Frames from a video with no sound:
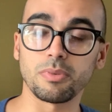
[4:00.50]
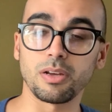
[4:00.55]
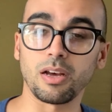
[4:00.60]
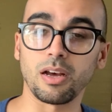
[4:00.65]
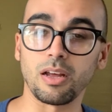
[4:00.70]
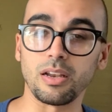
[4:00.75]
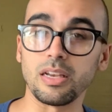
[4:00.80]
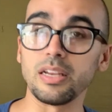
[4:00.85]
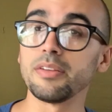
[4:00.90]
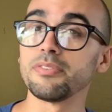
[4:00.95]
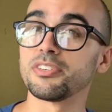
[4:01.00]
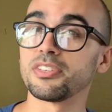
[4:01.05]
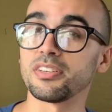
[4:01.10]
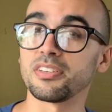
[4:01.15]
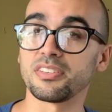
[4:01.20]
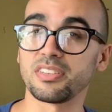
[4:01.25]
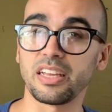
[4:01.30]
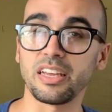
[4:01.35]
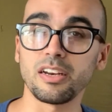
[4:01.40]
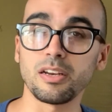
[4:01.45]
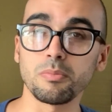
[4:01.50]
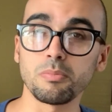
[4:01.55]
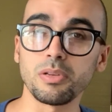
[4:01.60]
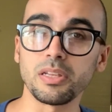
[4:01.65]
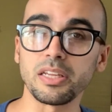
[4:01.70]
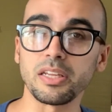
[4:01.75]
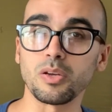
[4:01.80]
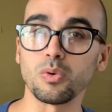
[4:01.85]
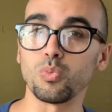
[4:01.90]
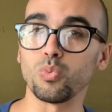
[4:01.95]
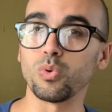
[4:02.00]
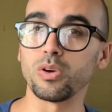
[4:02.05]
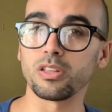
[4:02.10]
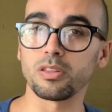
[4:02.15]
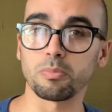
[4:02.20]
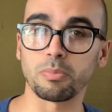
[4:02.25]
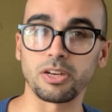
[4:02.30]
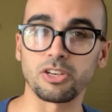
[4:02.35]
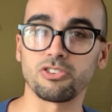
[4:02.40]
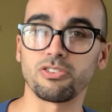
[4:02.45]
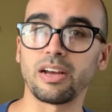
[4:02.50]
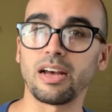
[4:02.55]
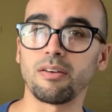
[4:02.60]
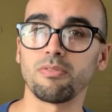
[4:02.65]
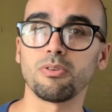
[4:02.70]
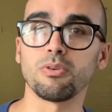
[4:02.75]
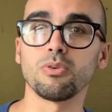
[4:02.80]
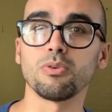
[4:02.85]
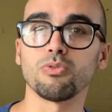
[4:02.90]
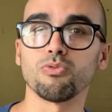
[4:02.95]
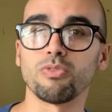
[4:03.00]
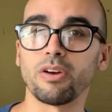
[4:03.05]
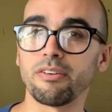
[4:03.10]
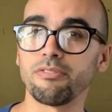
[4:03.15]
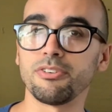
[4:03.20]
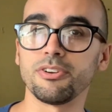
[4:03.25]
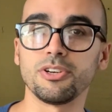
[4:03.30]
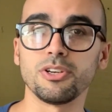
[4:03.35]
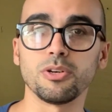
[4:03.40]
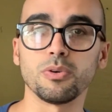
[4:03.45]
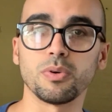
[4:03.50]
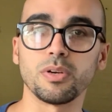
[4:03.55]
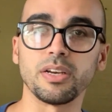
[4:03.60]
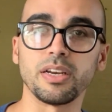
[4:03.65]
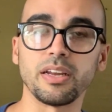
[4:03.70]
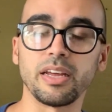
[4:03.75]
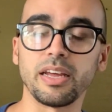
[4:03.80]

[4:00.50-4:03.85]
live sustainably with my travel revenue and